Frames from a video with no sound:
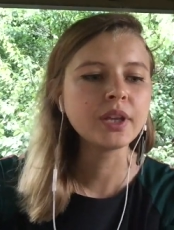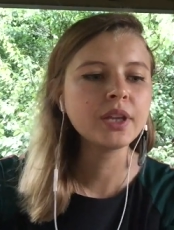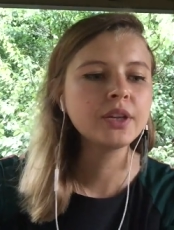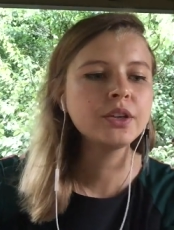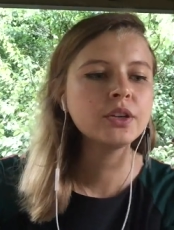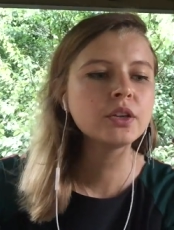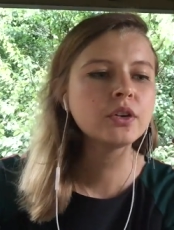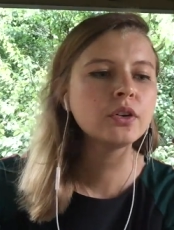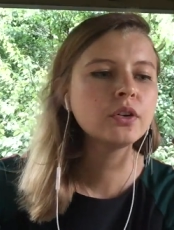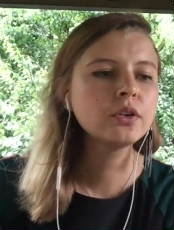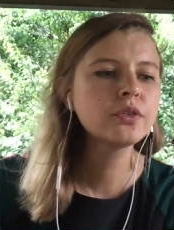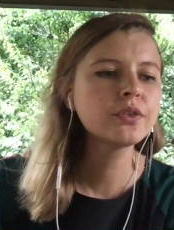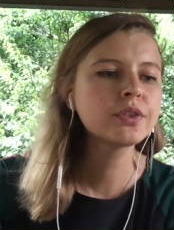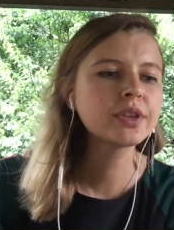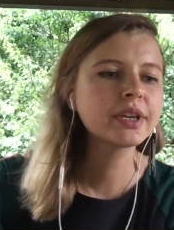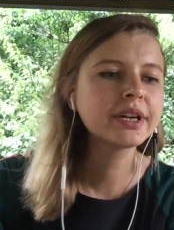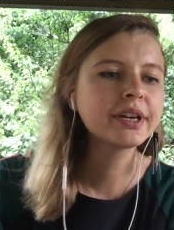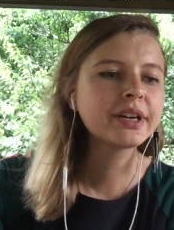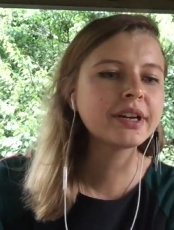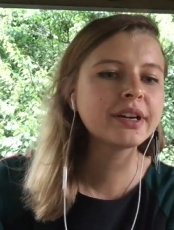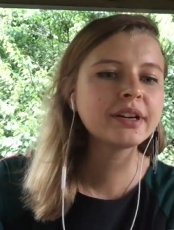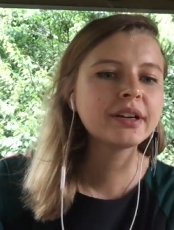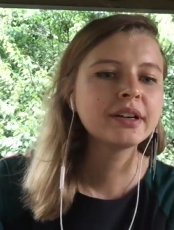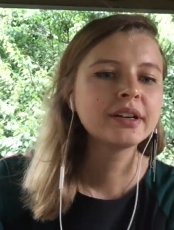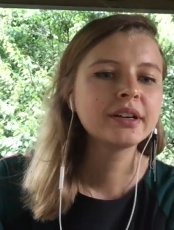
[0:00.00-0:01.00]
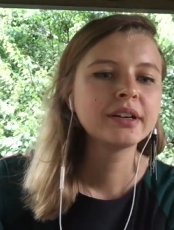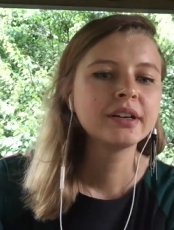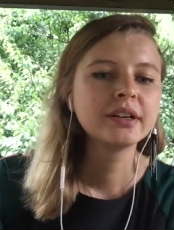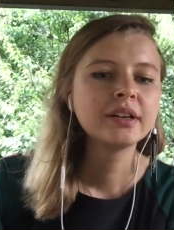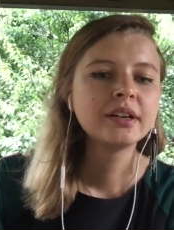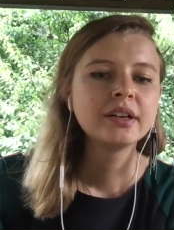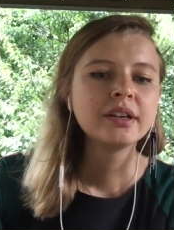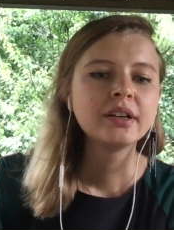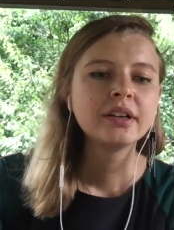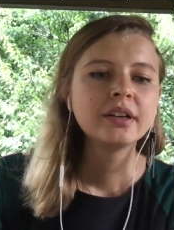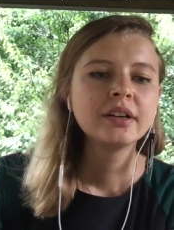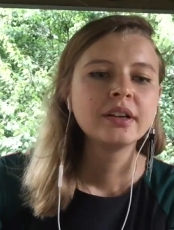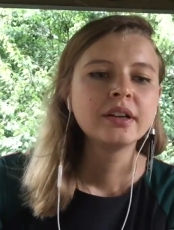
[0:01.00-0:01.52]
you go there,
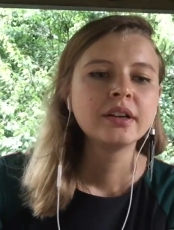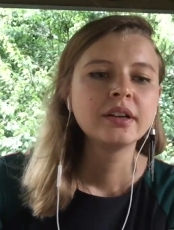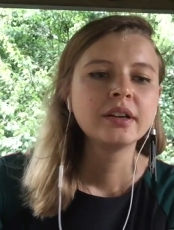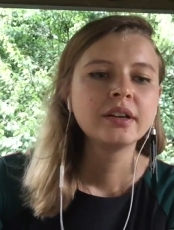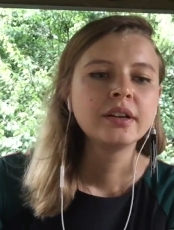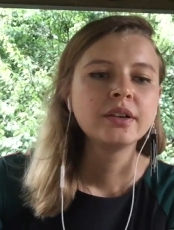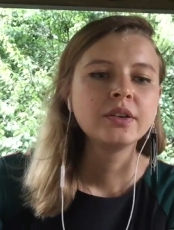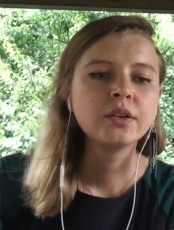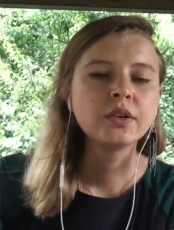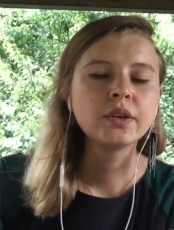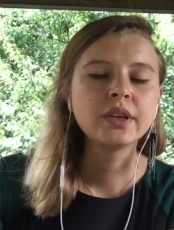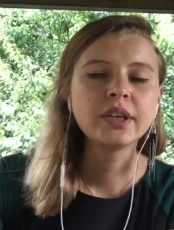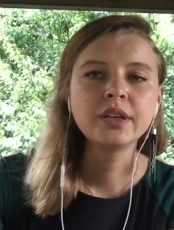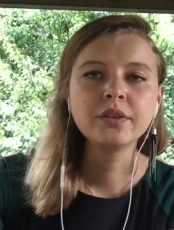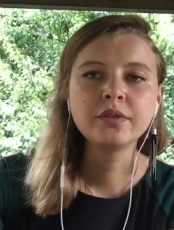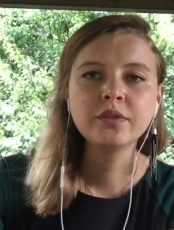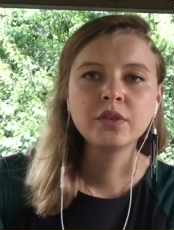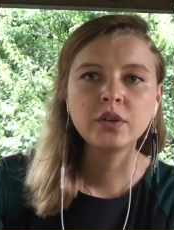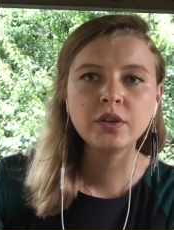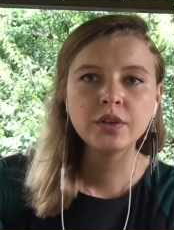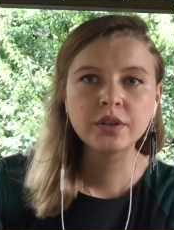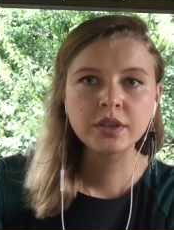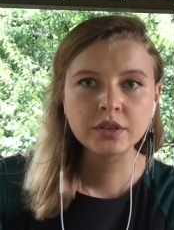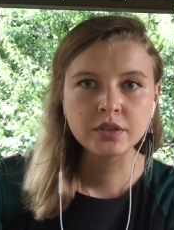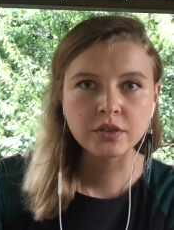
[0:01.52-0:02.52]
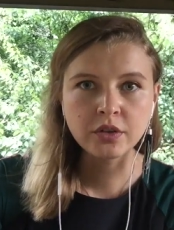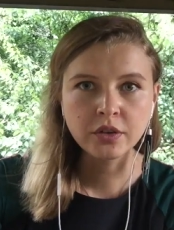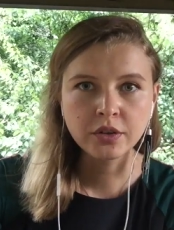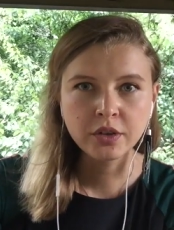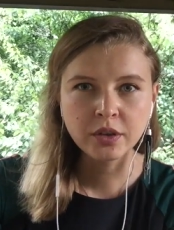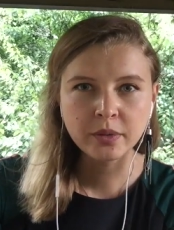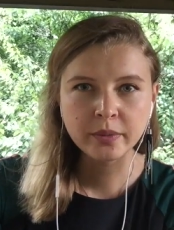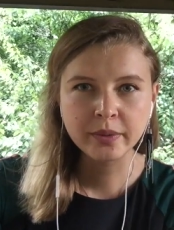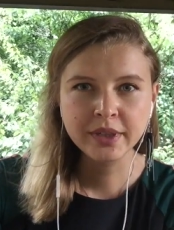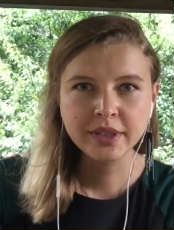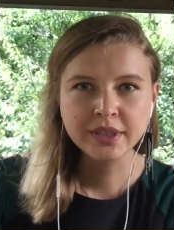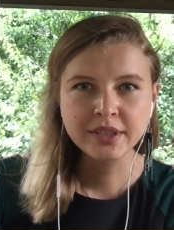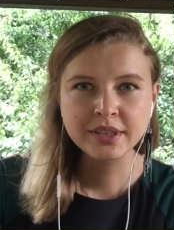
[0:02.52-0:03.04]
you give all the
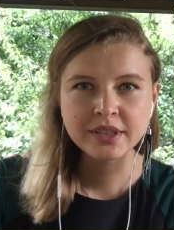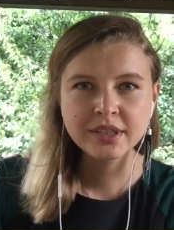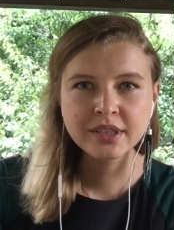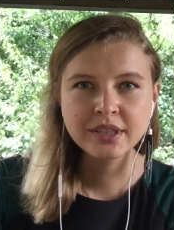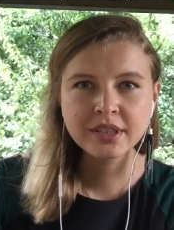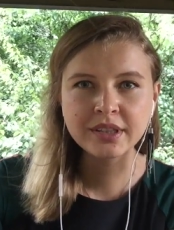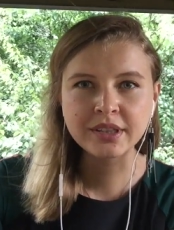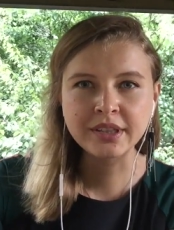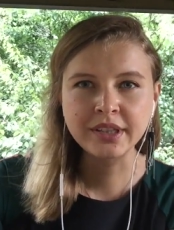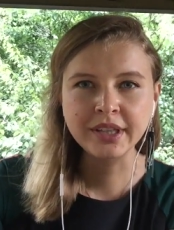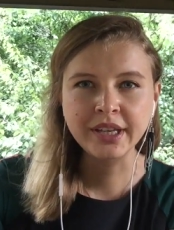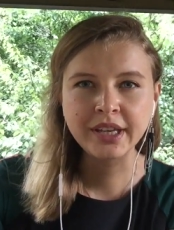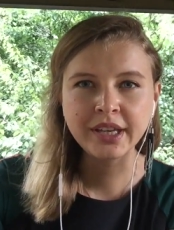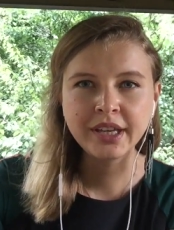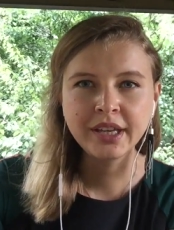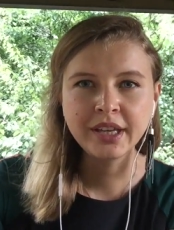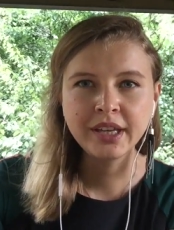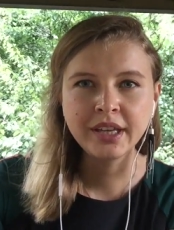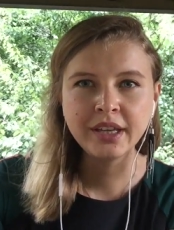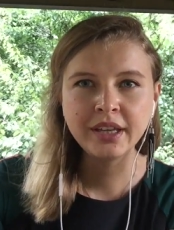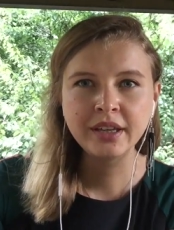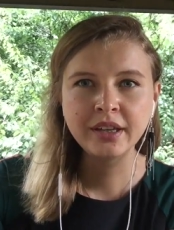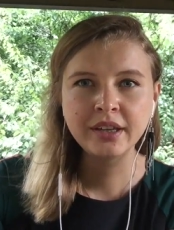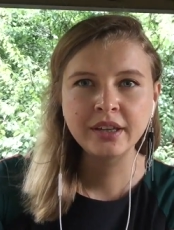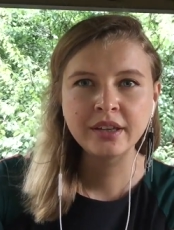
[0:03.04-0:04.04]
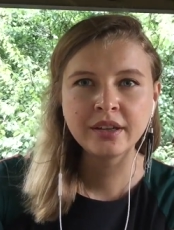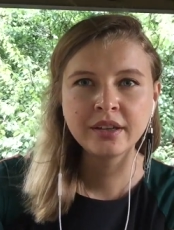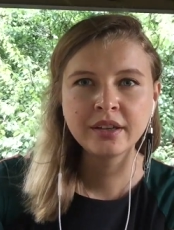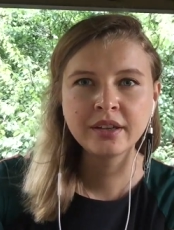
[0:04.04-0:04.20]
documents, they